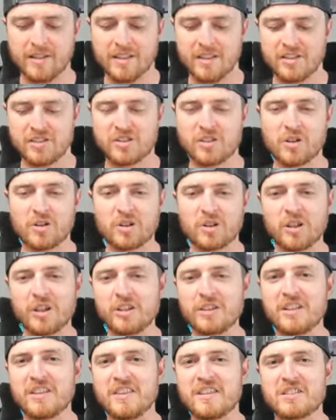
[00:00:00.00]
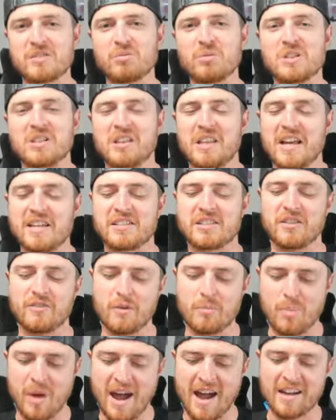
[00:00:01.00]
So clearly this was less of
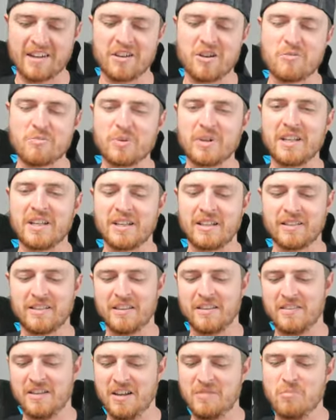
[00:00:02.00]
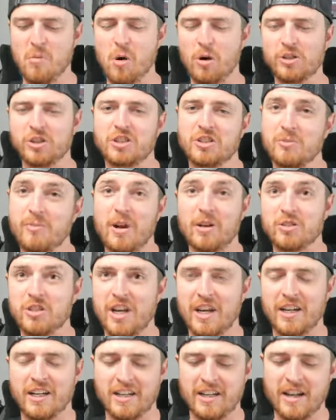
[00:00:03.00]
a pack opening and more just about
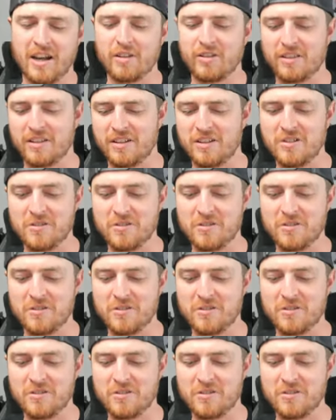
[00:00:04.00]
checking out the new